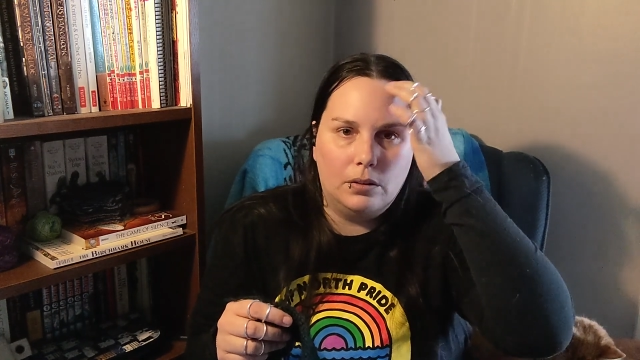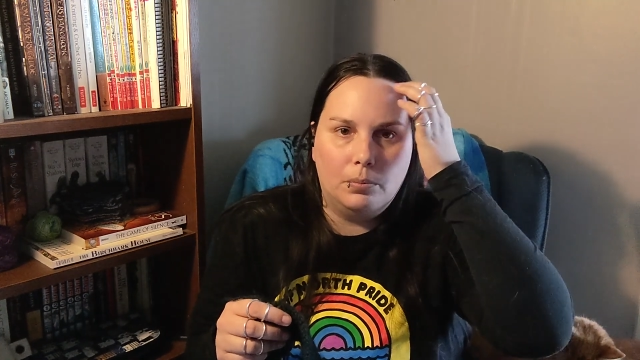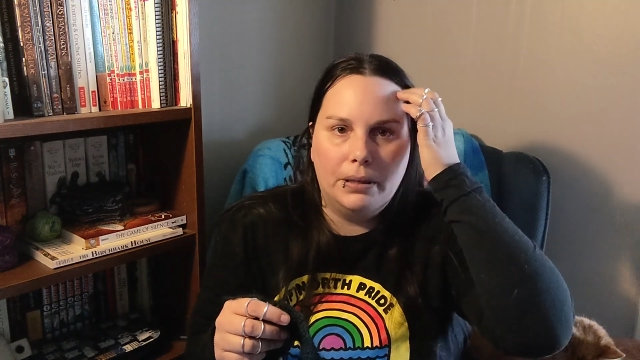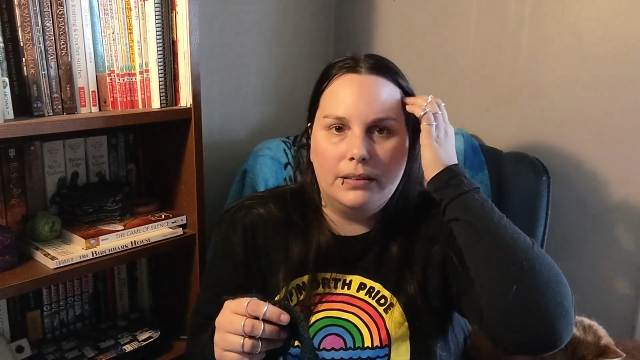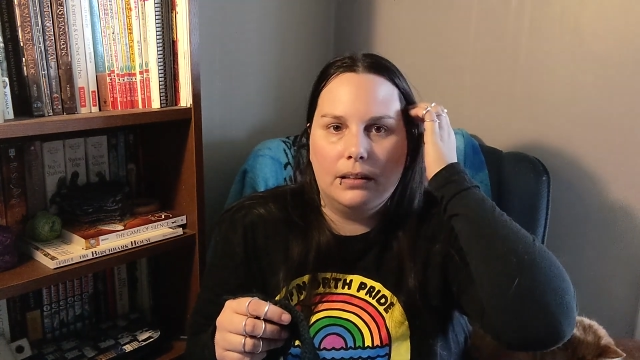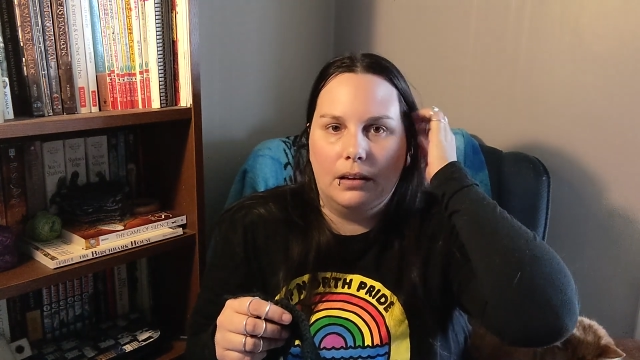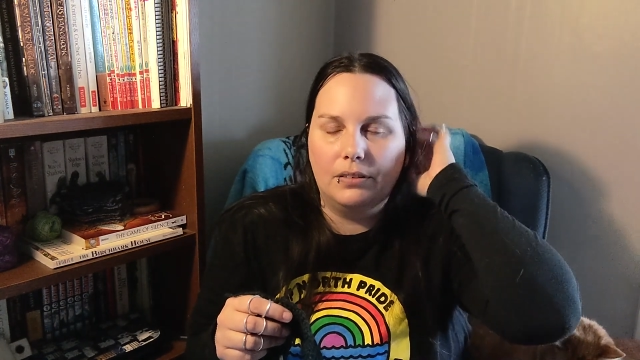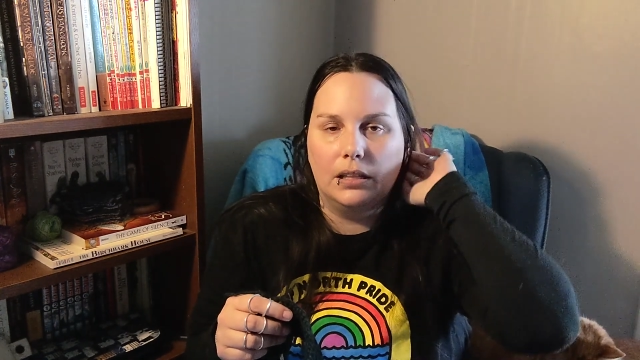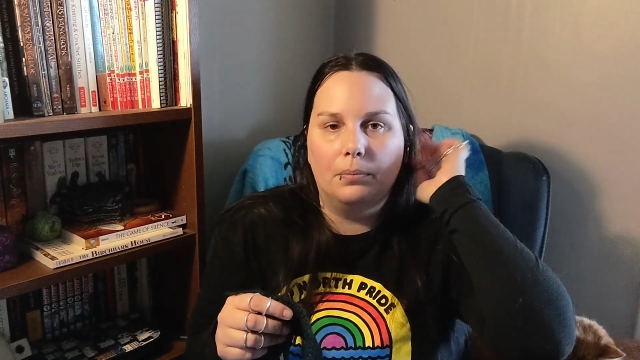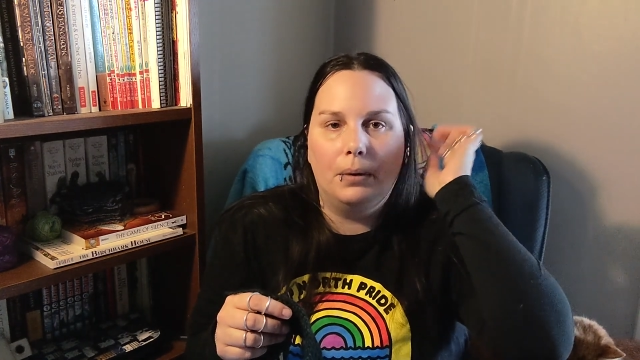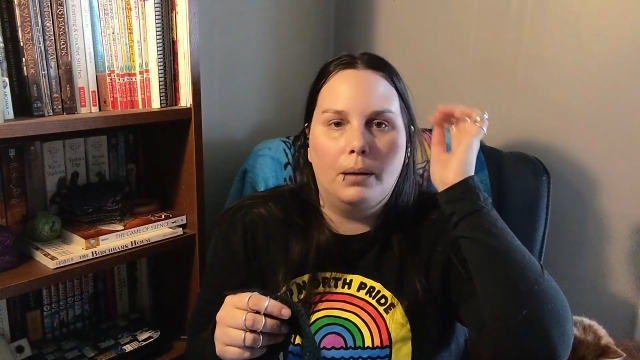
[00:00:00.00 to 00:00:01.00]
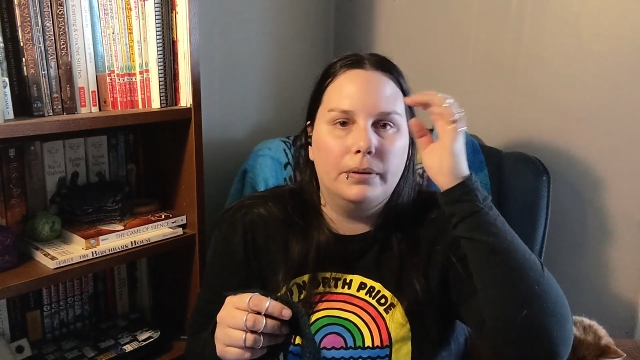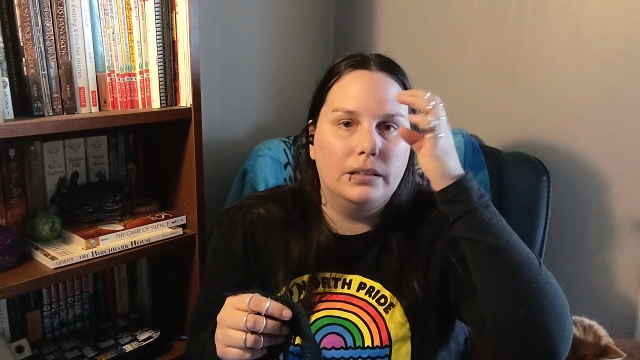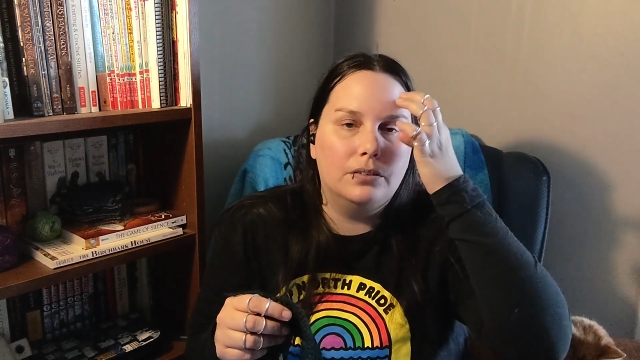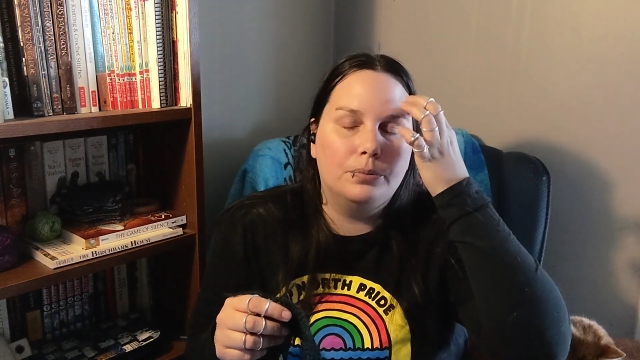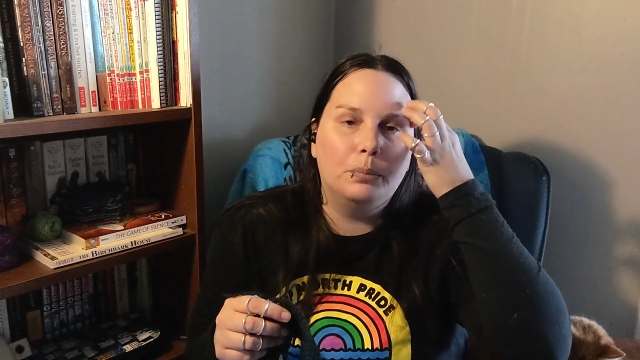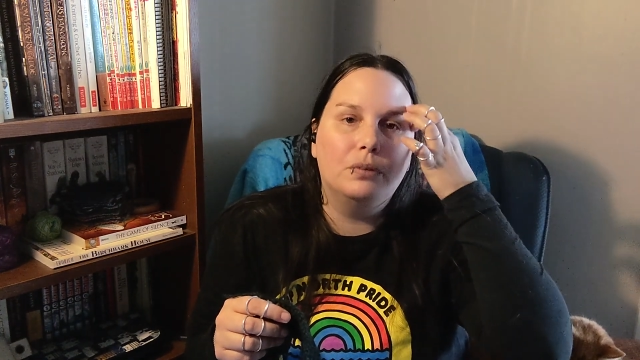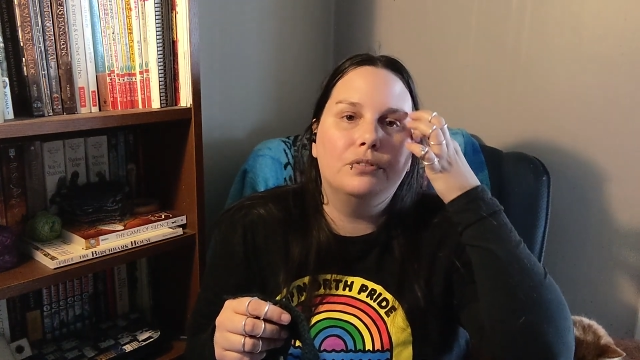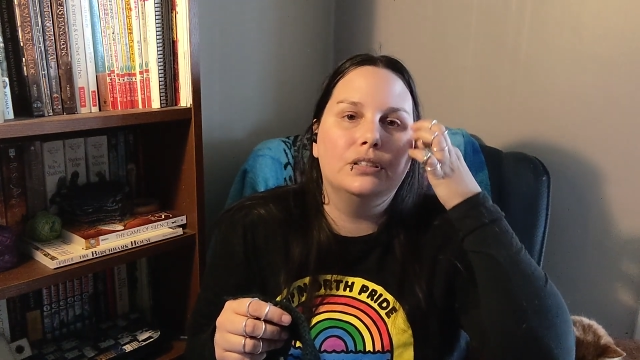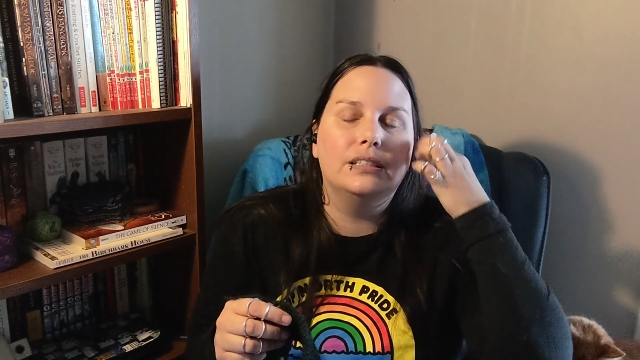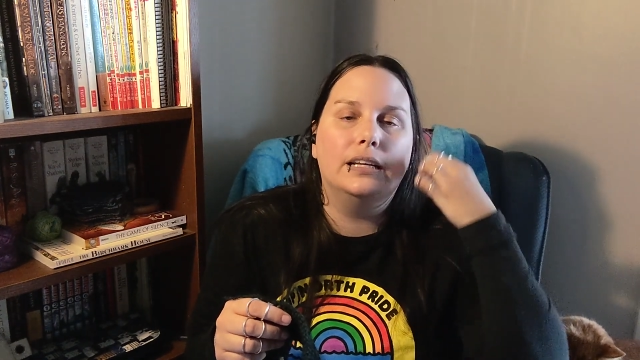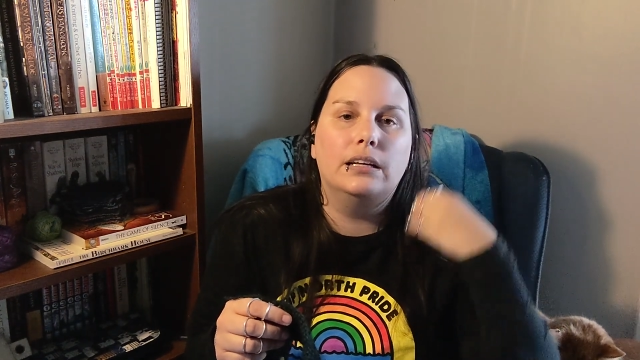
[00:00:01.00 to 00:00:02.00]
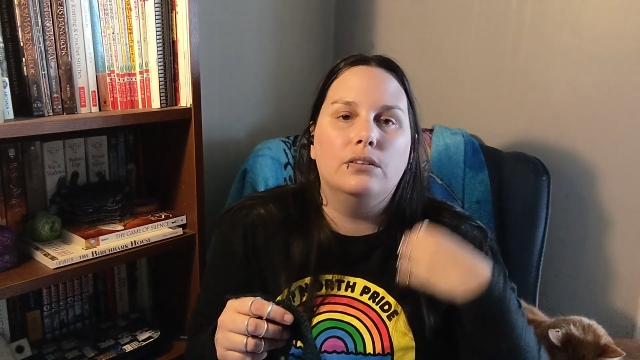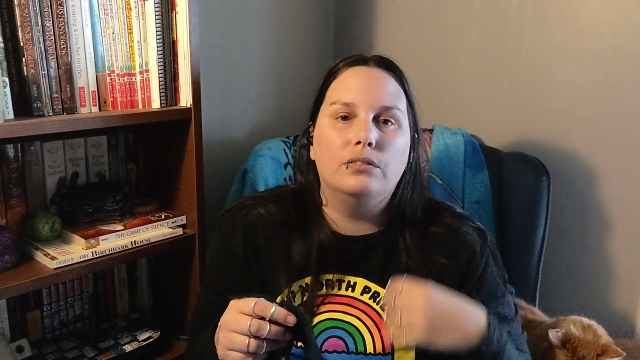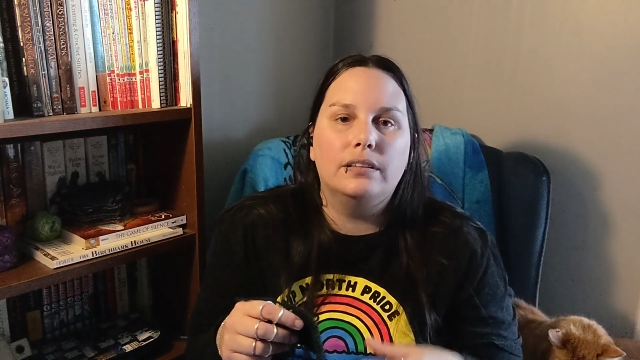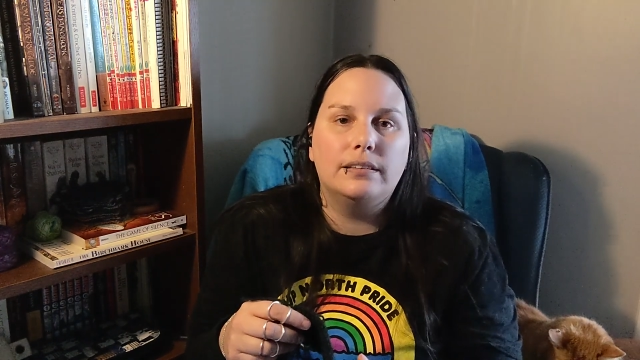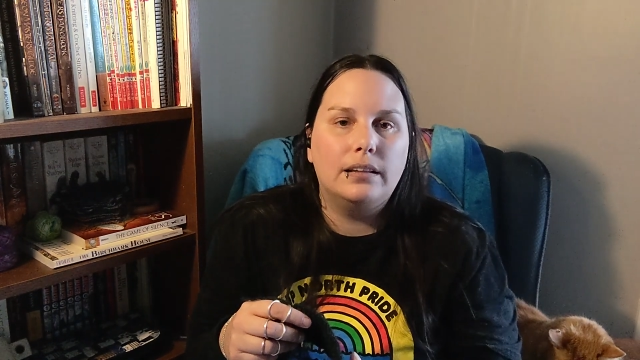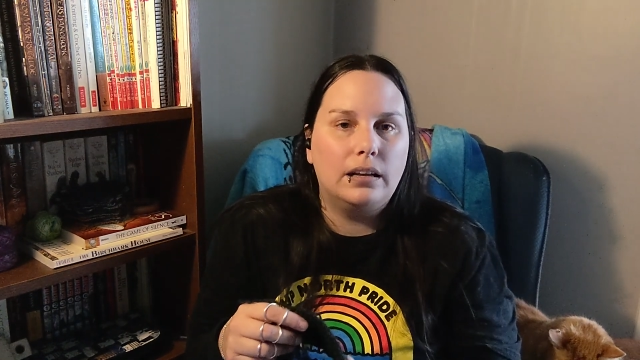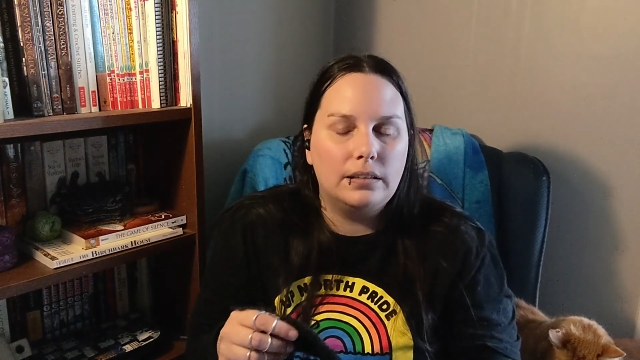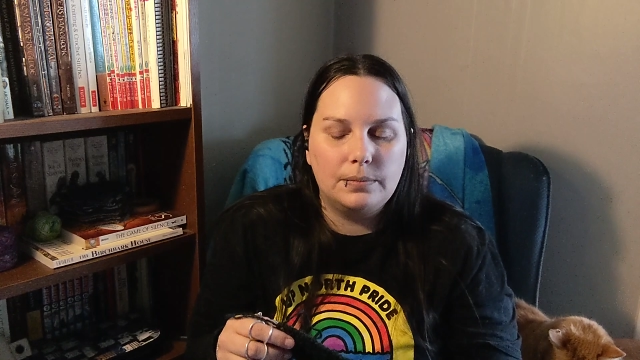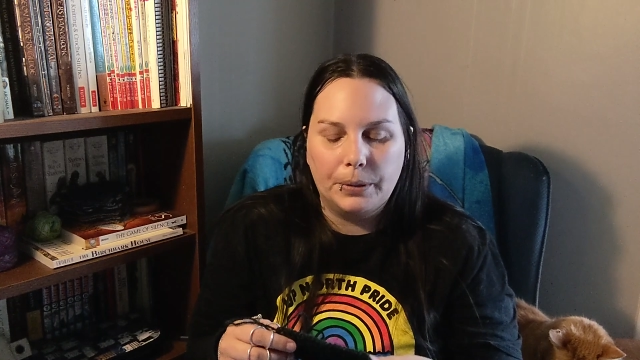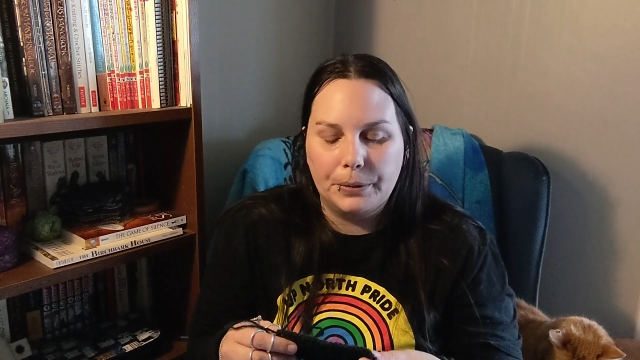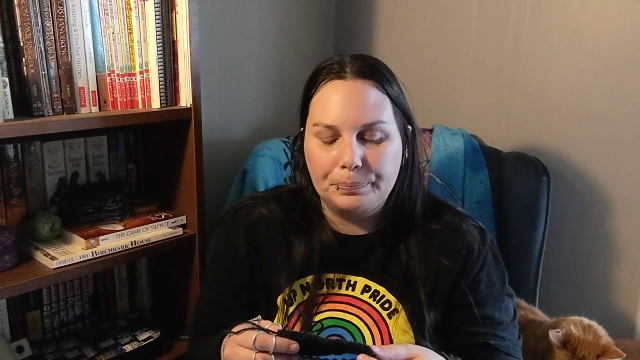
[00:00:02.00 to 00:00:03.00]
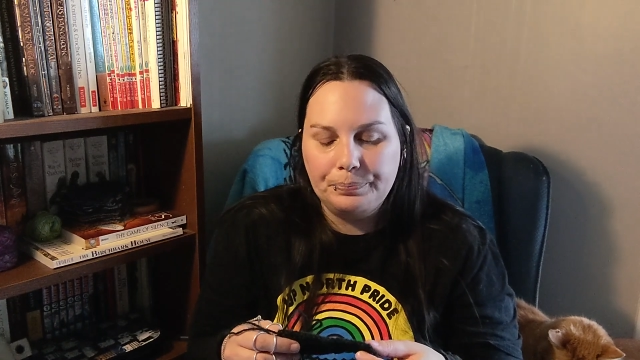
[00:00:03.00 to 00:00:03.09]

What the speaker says: little bits left on the bobbins from the first 8 ounces that I spun.